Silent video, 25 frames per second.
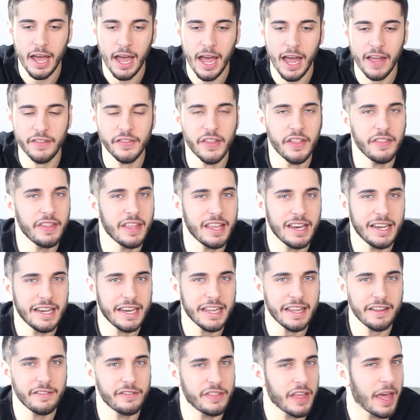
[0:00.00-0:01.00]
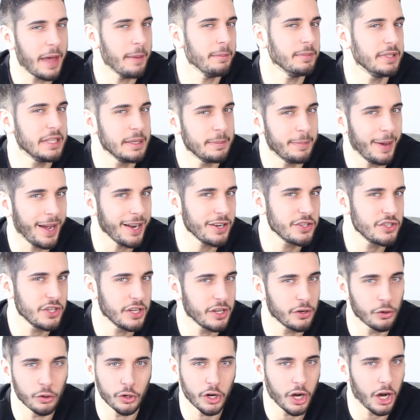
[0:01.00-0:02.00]
and then they leave the empty
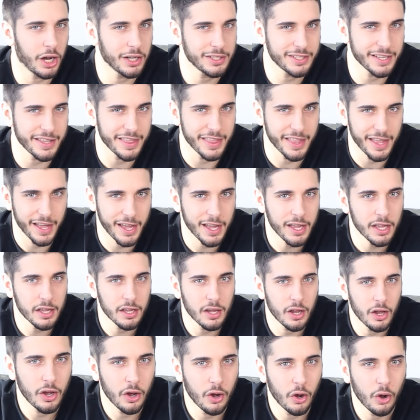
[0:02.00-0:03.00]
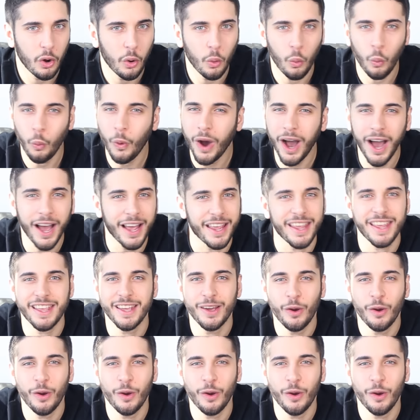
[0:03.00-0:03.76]
packaging or carton there, why?